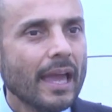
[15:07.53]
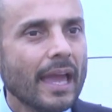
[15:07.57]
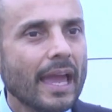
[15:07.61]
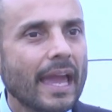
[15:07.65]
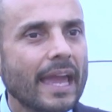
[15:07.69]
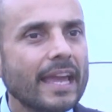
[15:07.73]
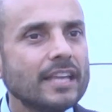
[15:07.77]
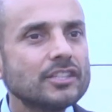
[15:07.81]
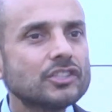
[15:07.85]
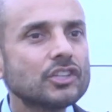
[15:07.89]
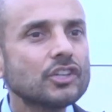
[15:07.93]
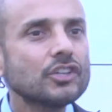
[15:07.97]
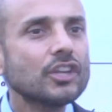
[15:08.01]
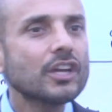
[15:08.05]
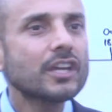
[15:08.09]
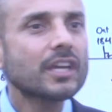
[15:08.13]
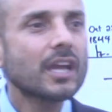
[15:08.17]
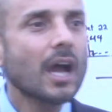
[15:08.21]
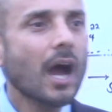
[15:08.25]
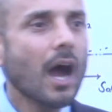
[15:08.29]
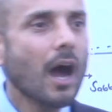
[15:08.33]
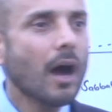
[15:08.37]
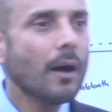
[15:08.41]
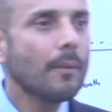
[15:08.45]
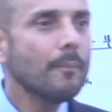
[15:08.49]
he's going to
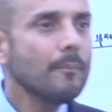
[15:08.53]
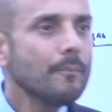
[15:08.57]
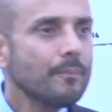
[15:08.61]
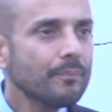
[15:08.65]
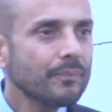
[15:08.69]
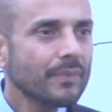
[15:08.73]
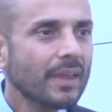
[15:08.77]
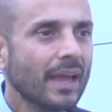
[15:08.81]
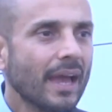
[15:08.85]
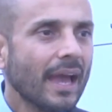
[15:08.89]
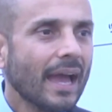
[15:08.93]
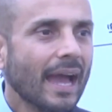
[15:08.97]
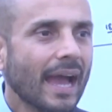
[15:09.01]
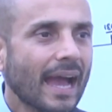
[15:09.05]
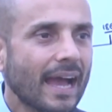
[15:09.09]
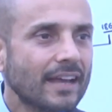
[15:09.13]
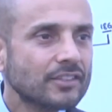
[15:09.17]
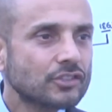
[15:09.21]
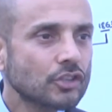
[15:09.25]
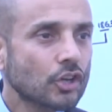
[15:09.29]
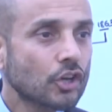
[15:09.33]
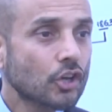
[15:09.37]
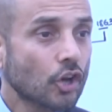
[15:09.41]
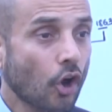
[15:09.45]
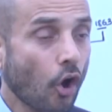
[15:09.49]
come
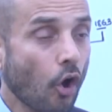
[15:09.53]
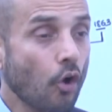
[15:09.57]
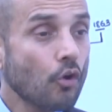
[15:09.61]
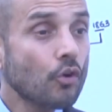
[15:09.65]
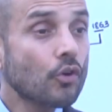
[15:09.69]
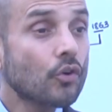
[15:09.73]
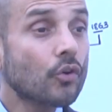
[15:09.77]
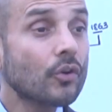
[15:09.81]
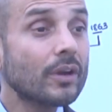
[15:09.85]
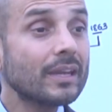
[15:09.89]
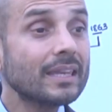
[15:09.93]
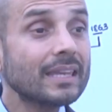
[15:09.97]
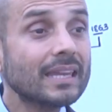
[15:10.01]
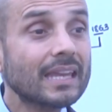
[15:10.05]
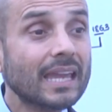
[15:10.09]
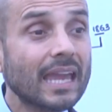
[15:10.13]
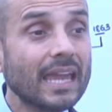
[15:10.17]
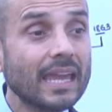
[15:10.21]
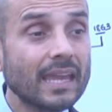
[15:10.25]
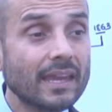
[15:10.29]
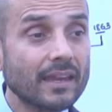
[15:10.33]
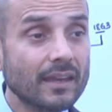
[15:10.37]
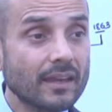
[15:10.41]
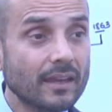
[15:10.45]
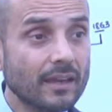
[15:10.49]
as a conquering
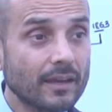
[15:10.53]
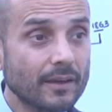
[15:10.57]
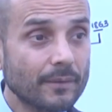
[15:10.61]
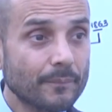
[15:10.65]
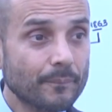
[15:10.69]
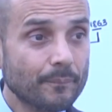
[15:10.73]
king.